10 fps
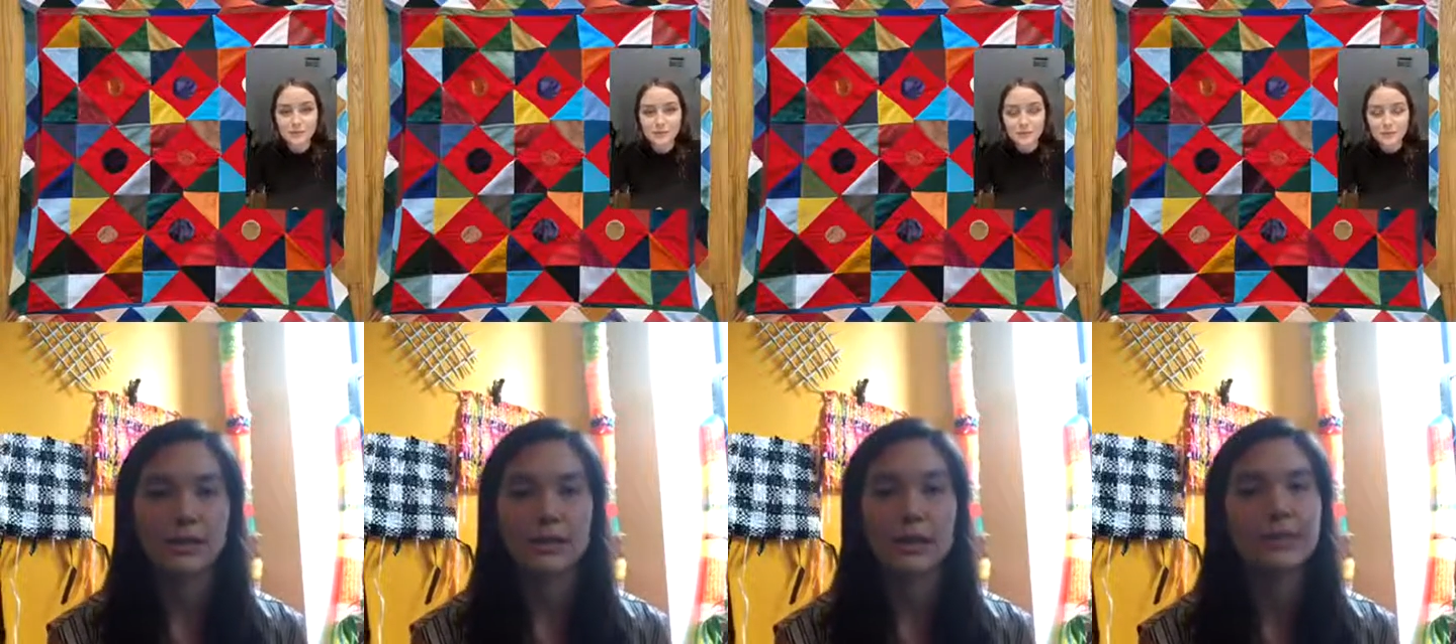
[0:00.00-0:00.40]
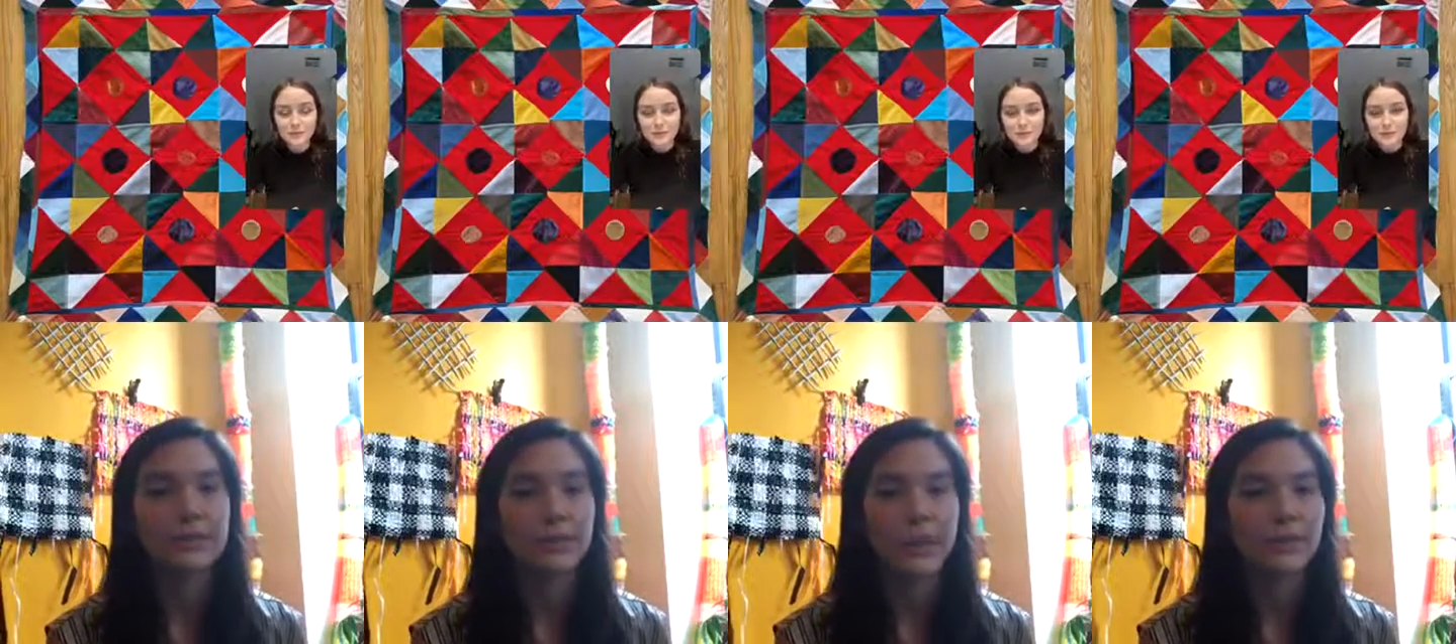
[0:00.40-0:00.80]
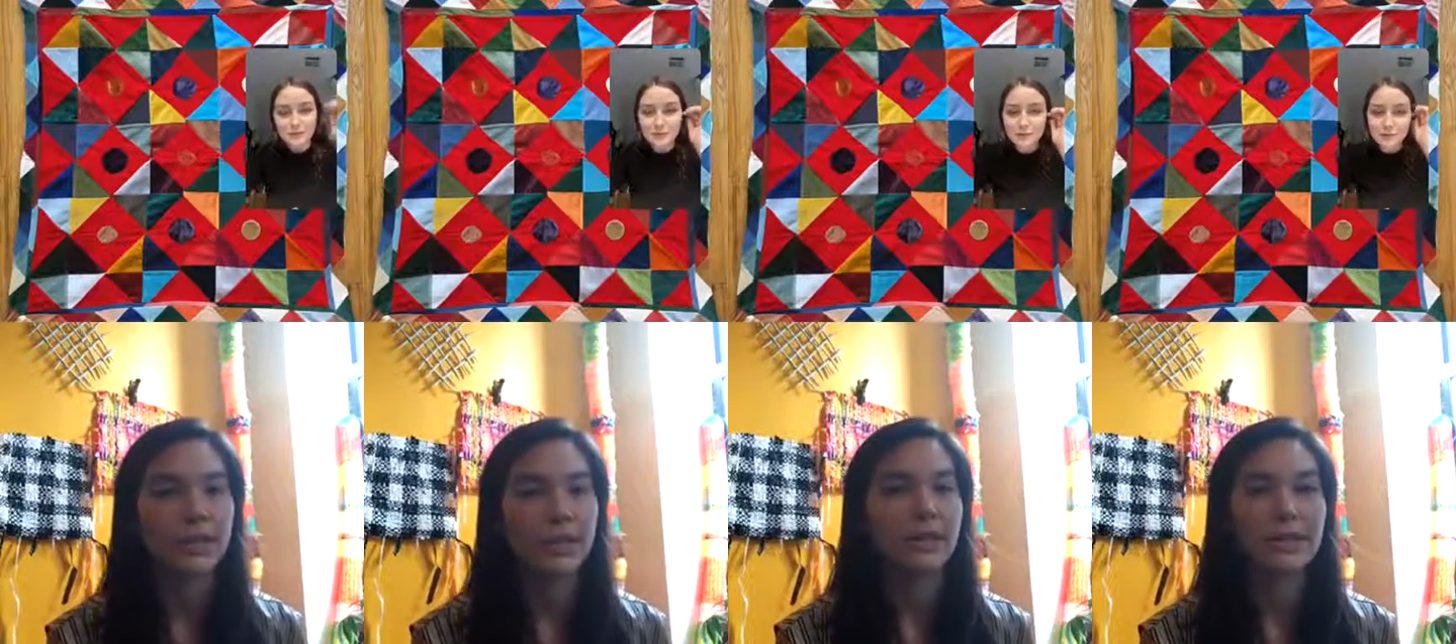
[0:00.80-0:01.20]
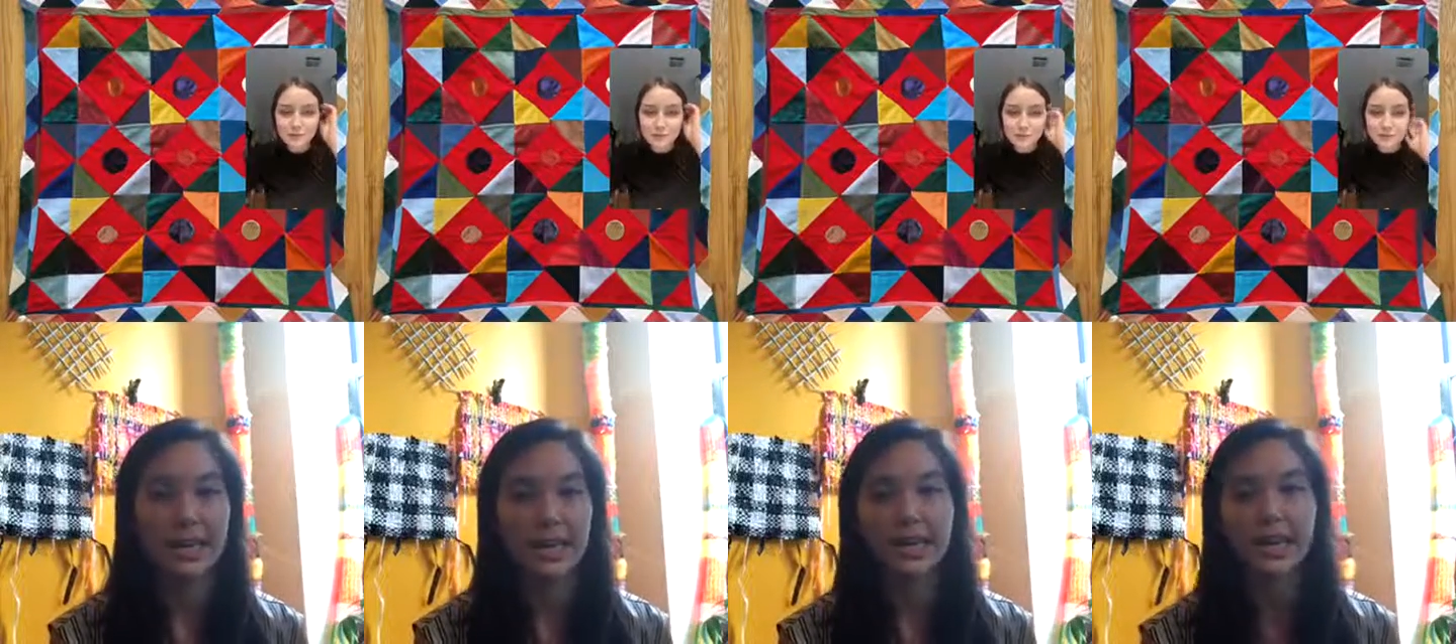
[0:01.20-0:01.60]
I do a lot of like
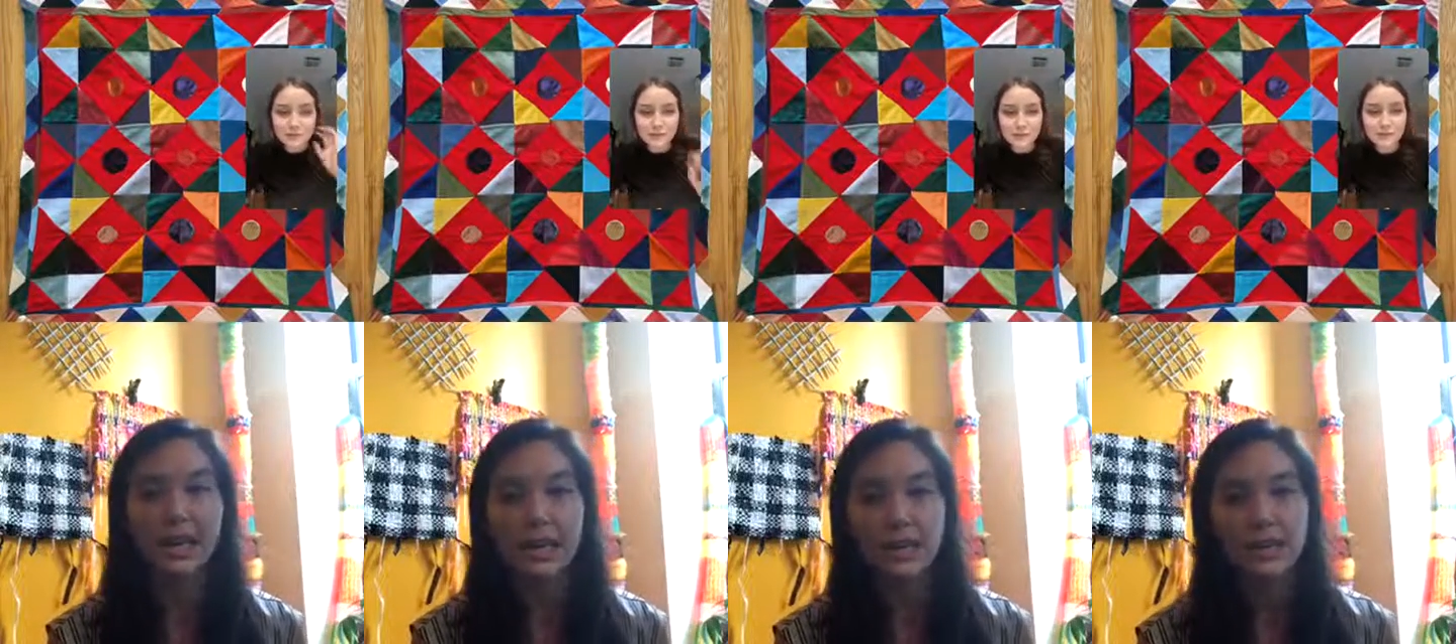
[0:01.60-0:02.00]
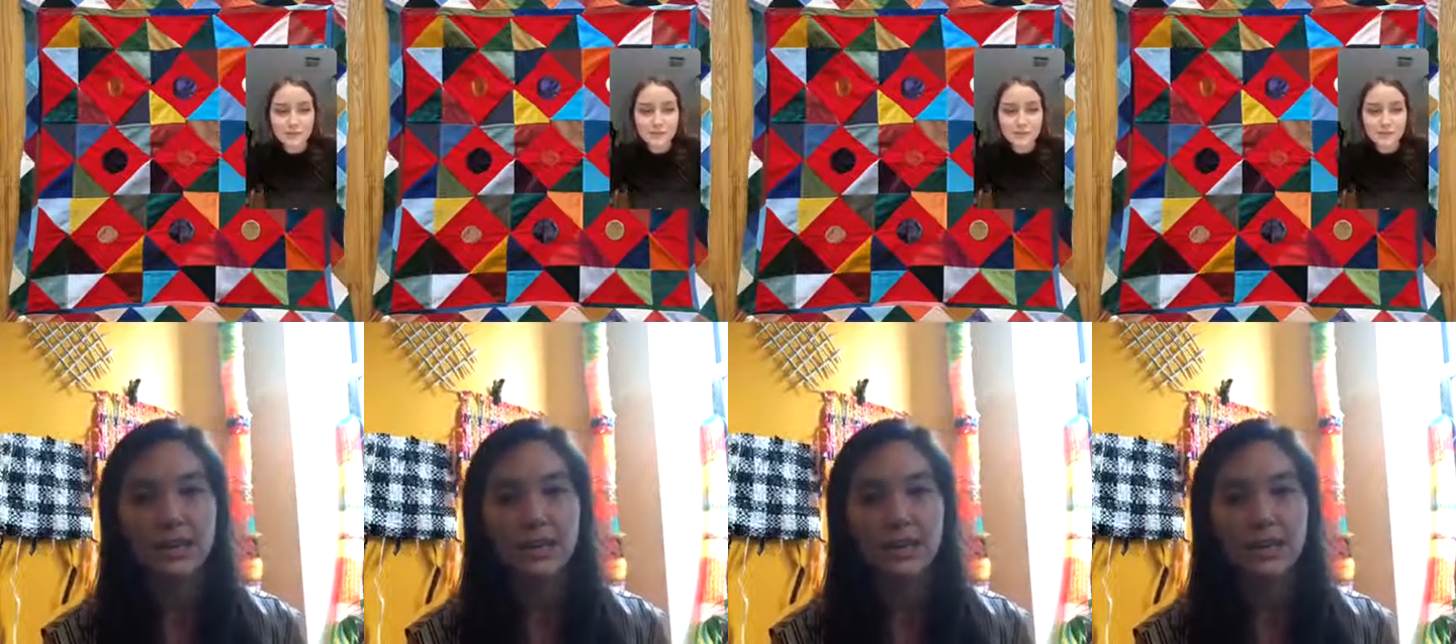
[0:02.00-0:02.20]
thinking.